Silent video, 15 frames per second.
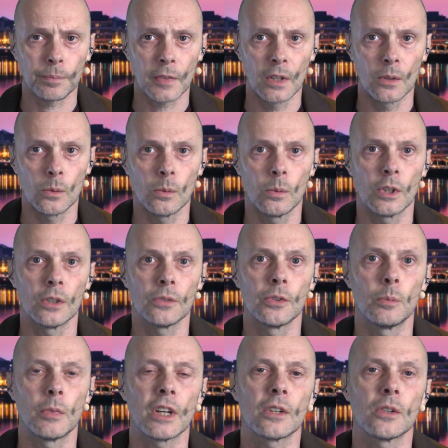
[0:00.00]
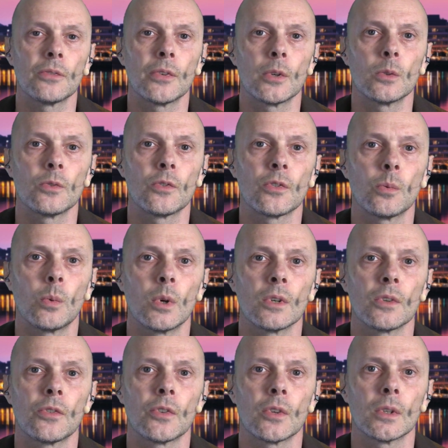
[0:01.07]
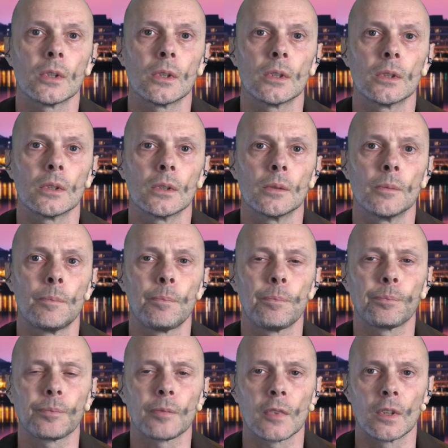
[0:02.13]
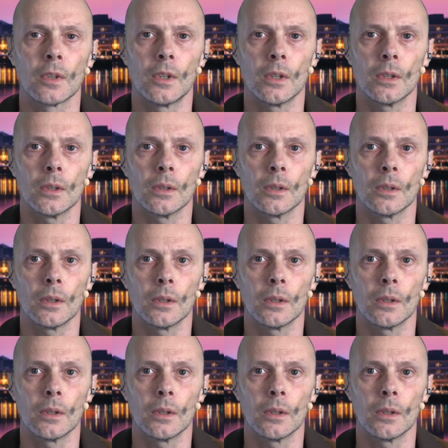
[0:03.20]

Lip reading: and one of the microphones was the